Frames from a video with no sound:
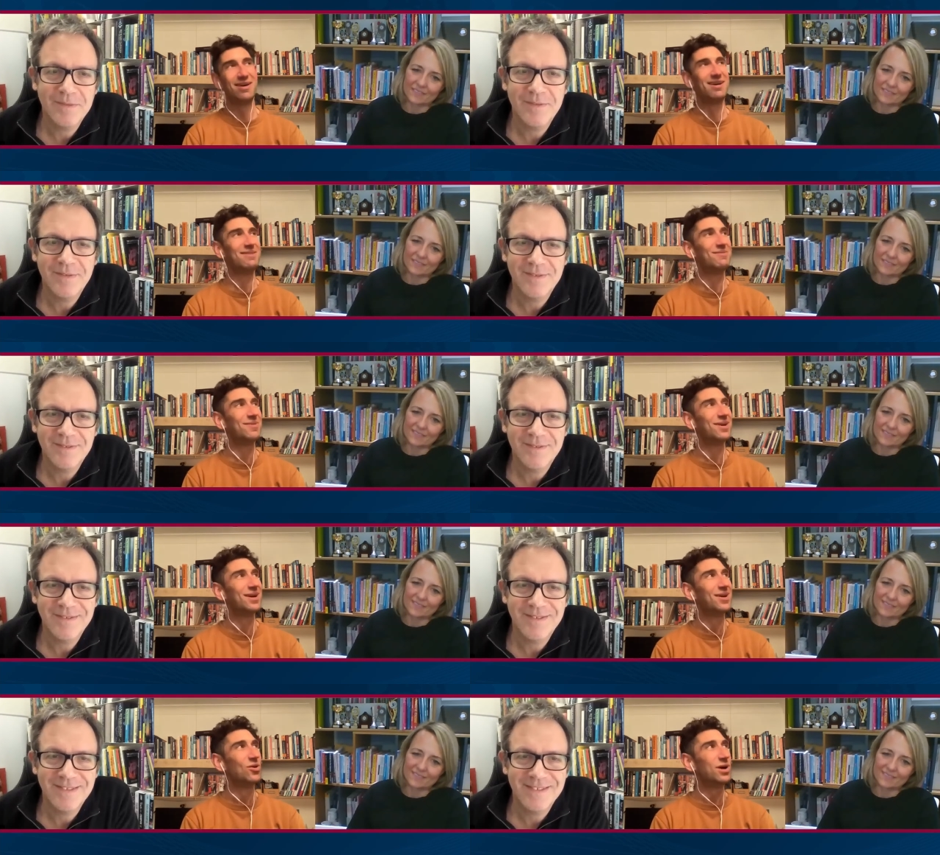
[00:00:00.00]
Speaker 1: um,
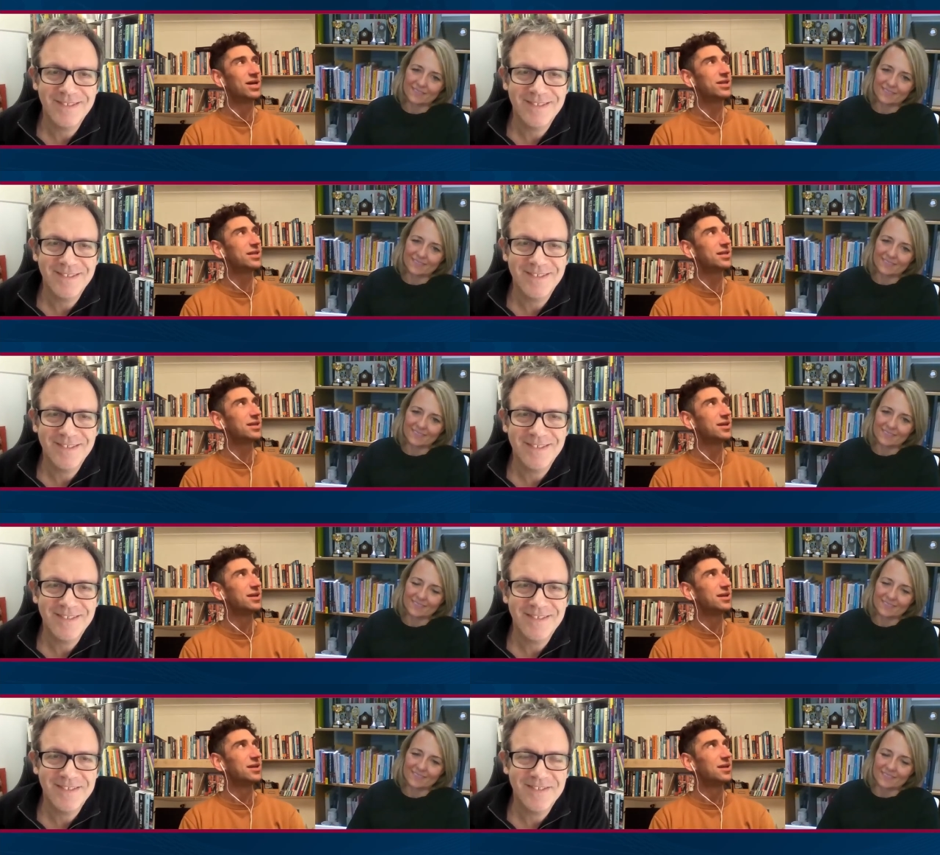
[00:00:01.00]
well, I think
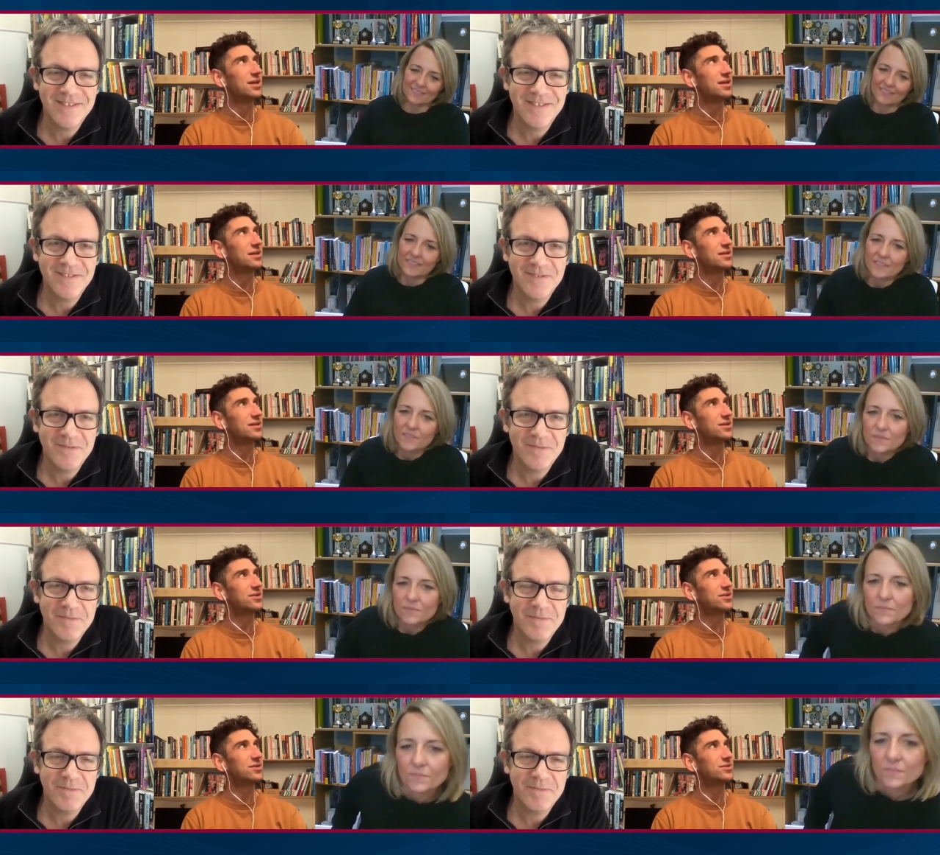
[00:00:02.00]
like
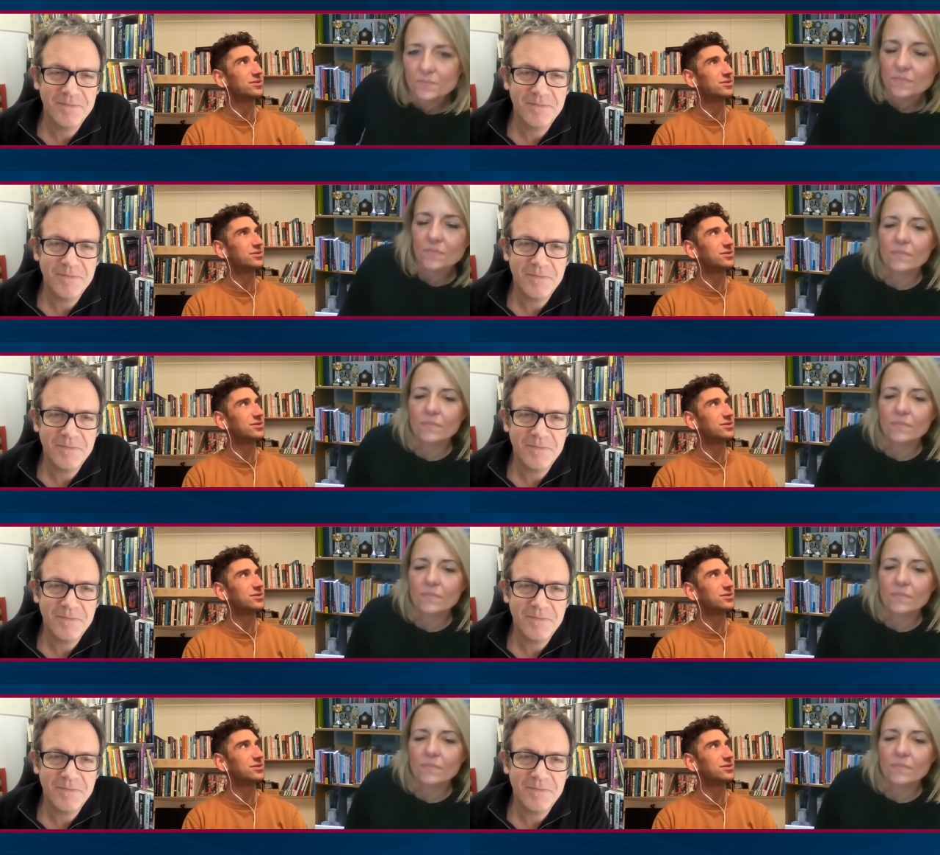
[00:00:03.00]
there's,